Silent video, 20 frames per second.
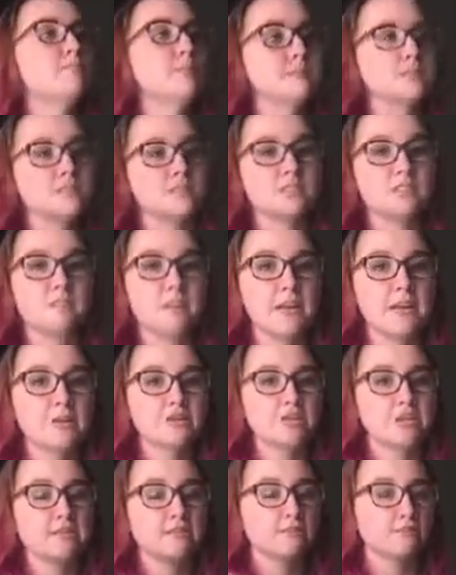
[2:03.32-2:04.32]
But in
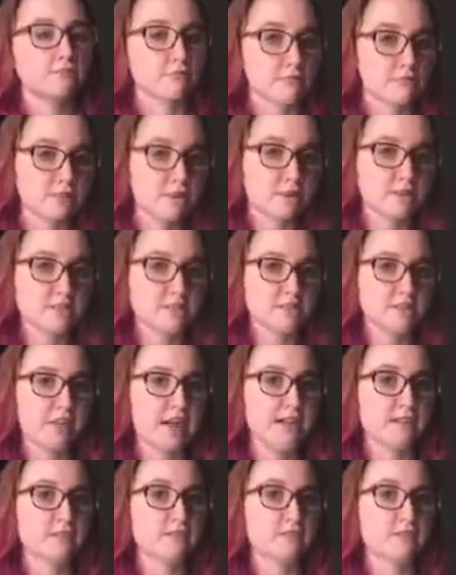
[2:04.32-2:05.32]
Spanish, it's reverse of
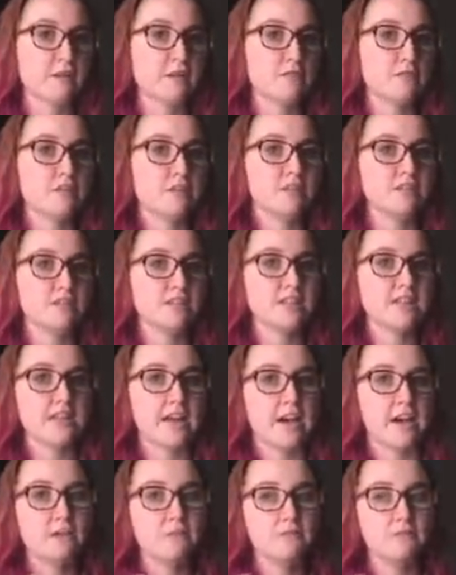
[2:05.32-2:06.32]
that. So they would use the
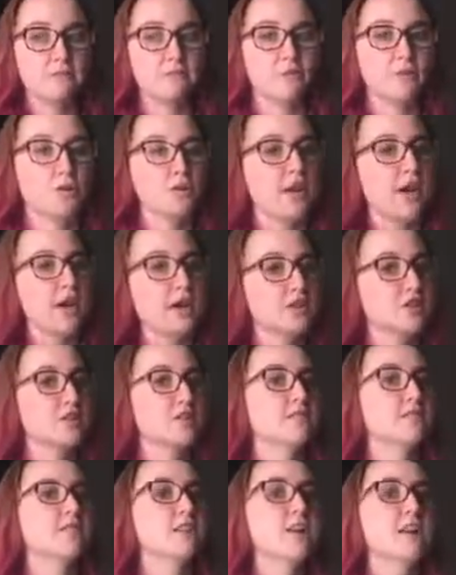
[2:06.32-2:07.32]
noun before the
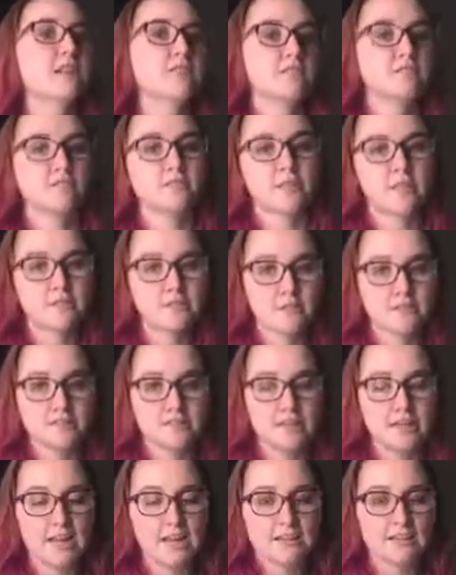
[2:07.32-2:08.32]
adjective. So they might
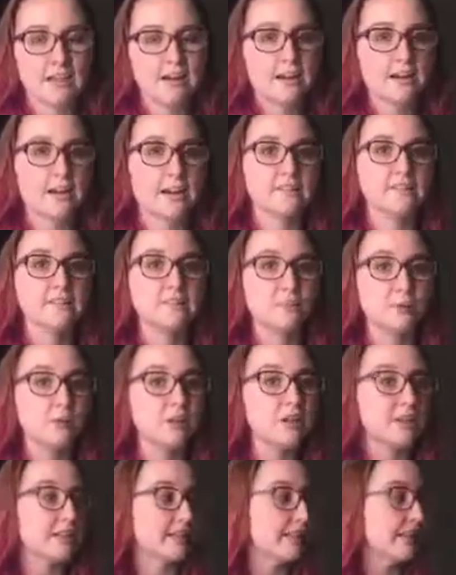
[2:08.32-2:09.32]
say la casa
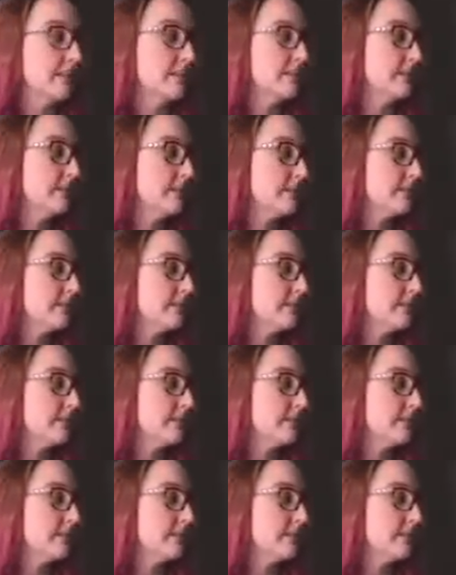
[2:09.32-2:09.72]
bonita.